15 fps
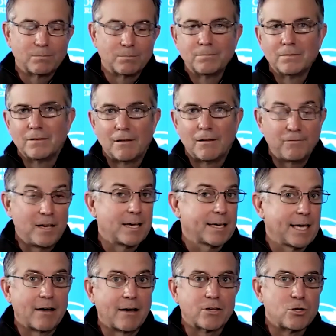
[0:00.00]
Lafayette
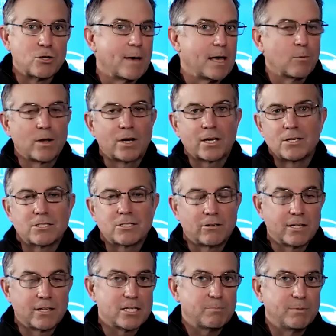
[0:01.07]
County, you may want to consider
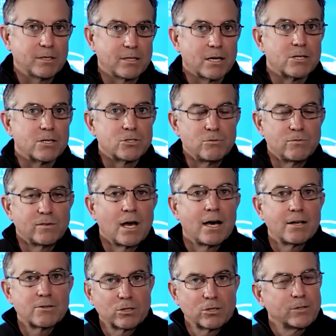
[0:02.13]
this because you've
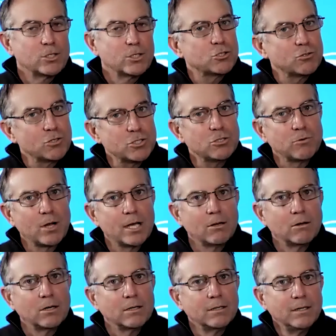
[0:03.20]
got sort of an attrition rate
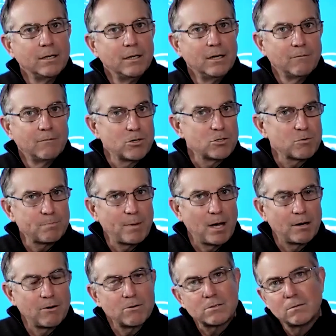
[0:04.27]
on first
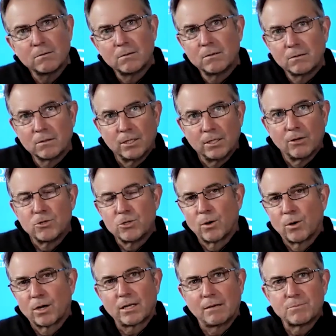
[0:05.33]
responders. Do you
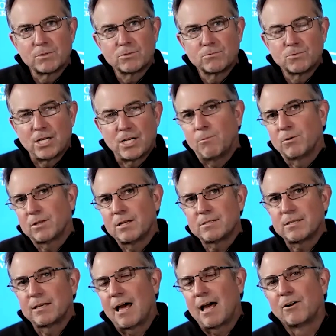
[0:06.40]
want to come chat with
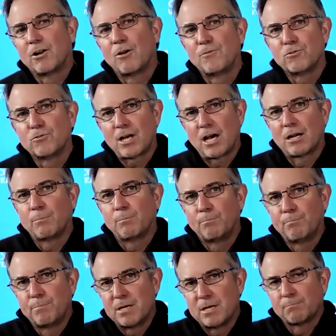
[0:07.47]
us? I don't know if you're kind of
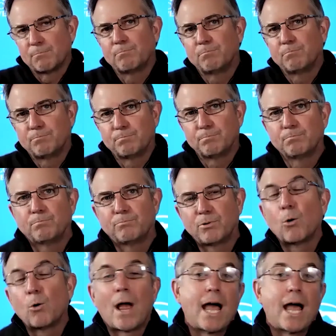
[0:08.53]
being
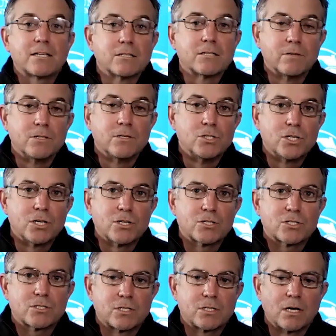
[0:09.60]
proactive and
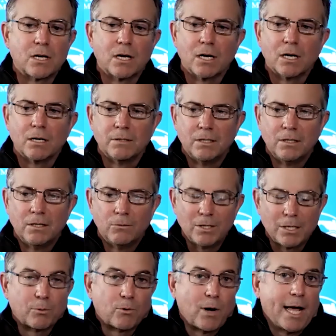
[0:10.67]
just really
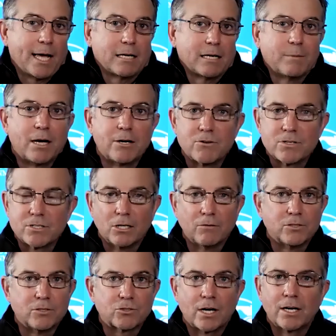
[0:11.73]
bragging about yourself
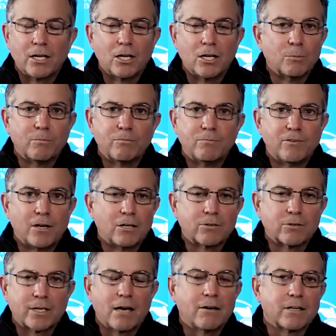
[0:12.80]
and trying to help fellow
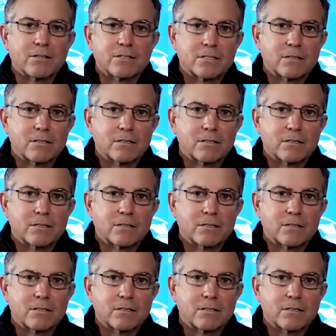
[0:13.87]
counties.